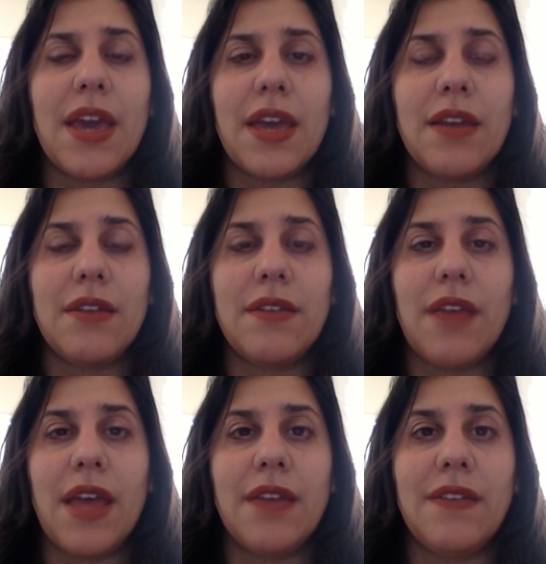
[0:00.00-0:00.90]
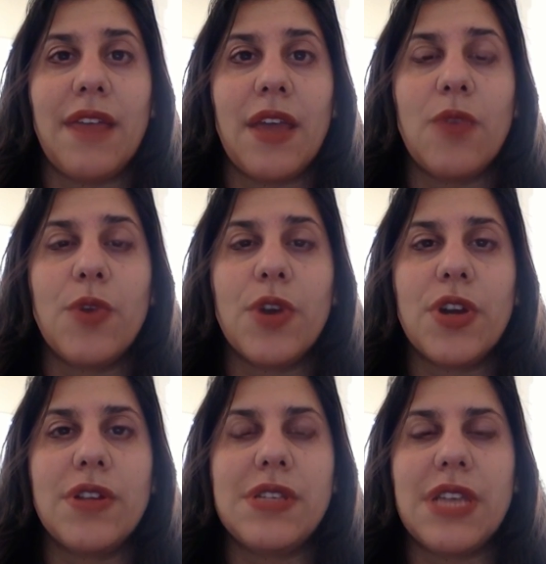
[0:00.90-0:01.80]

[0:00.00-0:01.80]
and saying words,